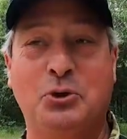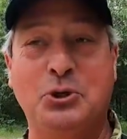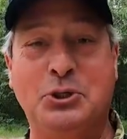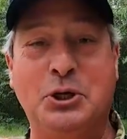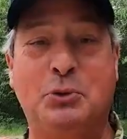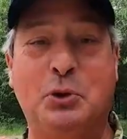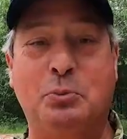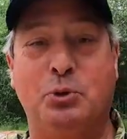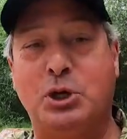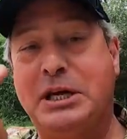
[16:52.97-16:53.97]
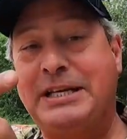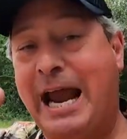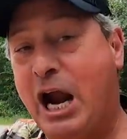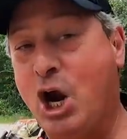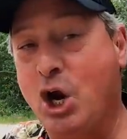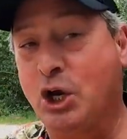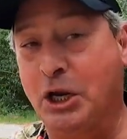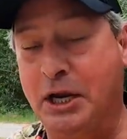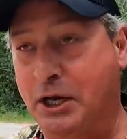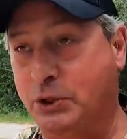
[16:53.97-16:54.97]
for the Zero Breeze air
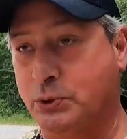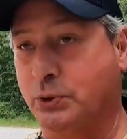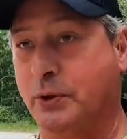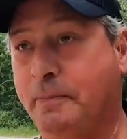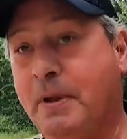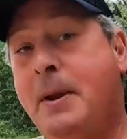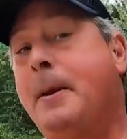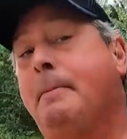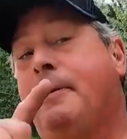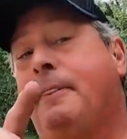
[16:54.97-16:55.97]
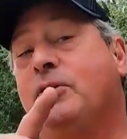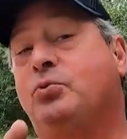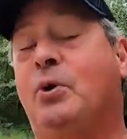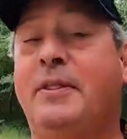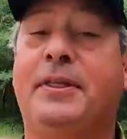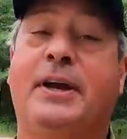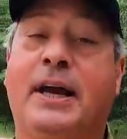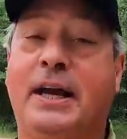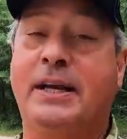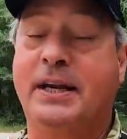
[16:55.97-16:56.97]
conditioner. But there's one
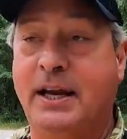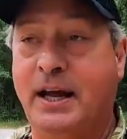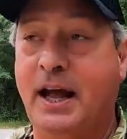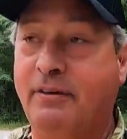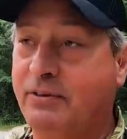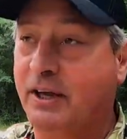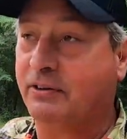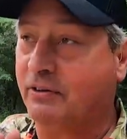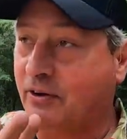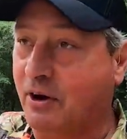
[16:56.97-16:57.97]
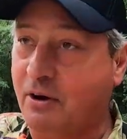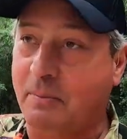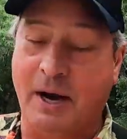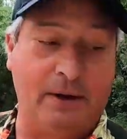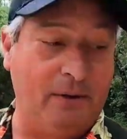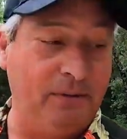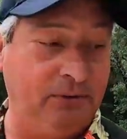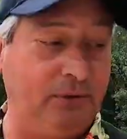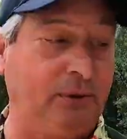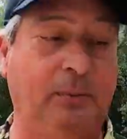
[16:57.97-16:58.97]
thing I did not have yet to talk about on
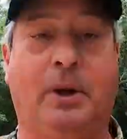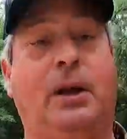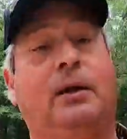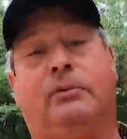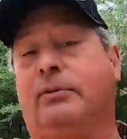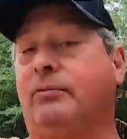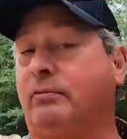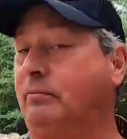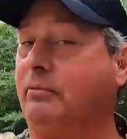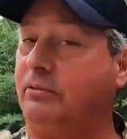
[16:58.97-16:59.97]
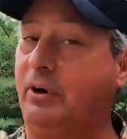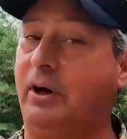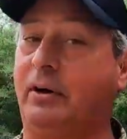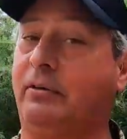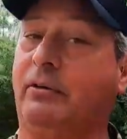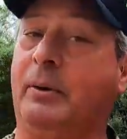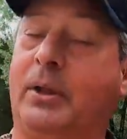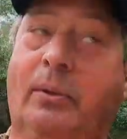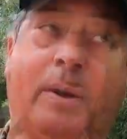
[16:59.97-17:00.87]
the Zero. I love this, this air conditioner, by the